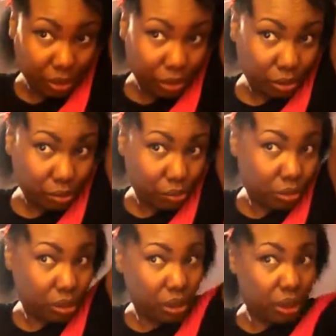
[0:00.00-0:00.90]
to do
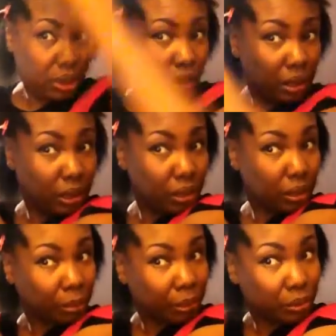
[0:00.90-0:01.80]
the
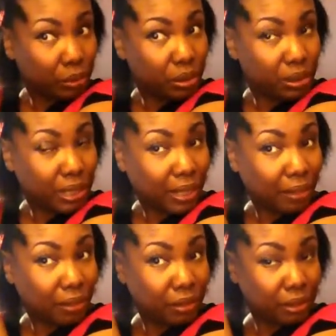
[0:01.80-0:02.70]
updo
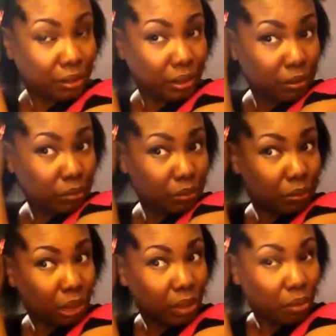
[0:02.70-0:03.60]
style. So that's
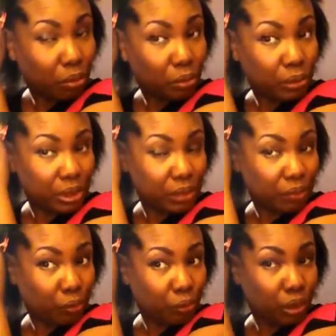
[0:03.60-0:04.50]
my whole reason
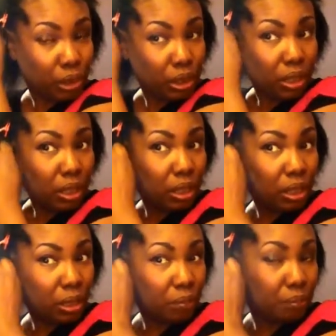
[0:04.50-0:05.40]
for
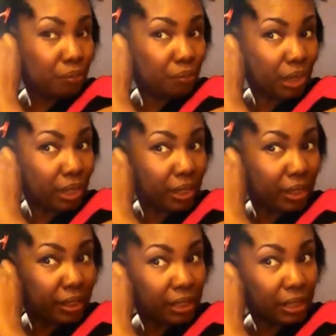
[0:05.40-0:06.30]
uh, flat
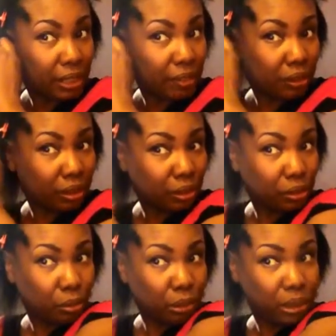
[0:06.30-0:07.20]
ironing it out a
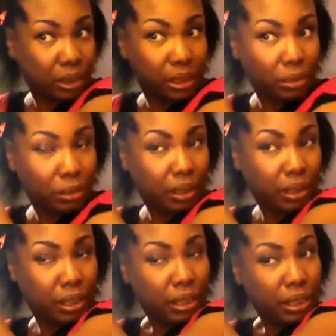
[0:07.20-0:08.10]
little bit anyway.
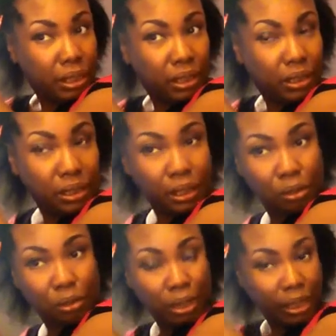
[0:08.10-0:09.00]
Because I don't
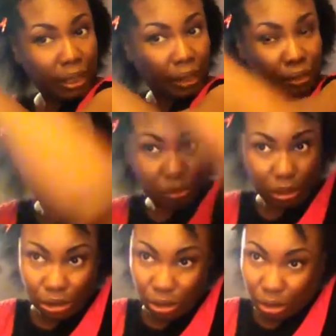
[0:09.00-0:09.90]
want to have too
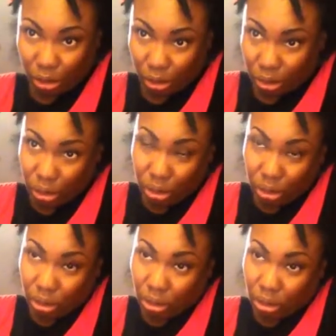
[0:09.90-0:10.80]
much
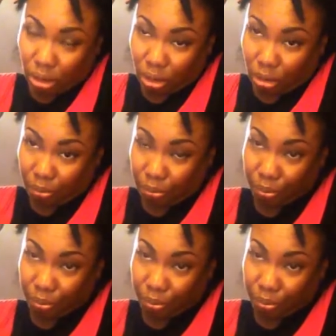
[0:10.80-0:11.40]
um,